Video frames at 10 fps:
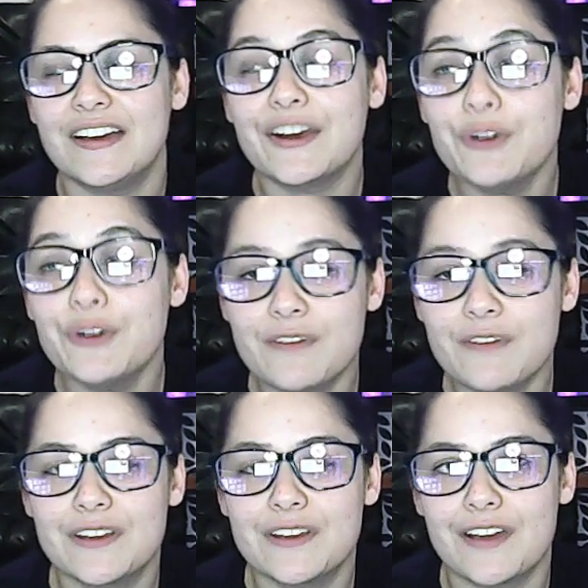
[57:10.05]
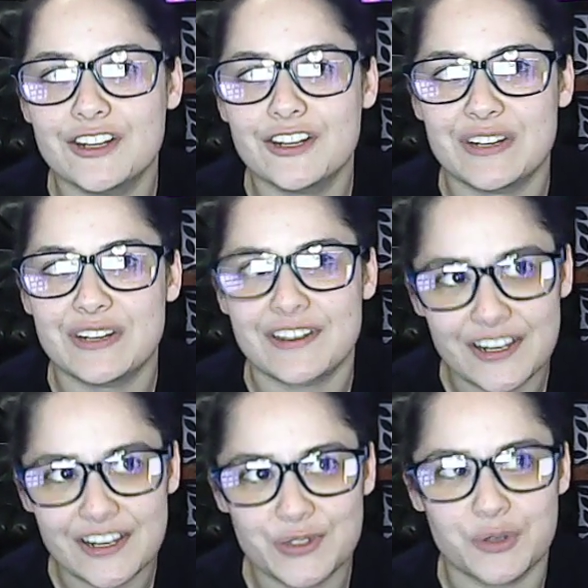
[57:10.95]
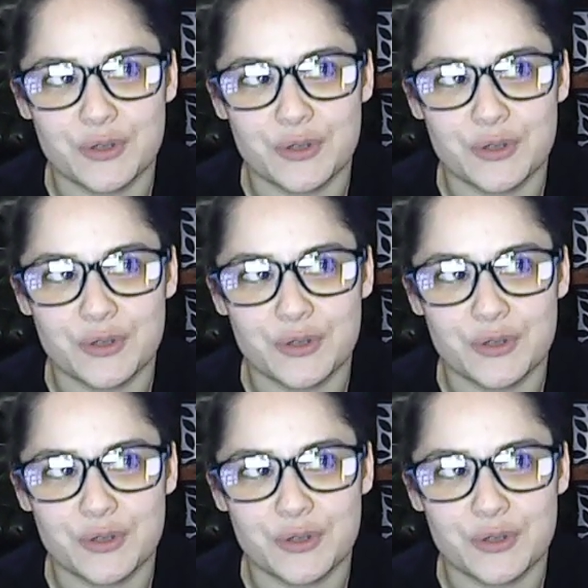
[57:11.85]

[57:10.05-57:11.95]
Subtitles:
I don't know if he got into it in high school,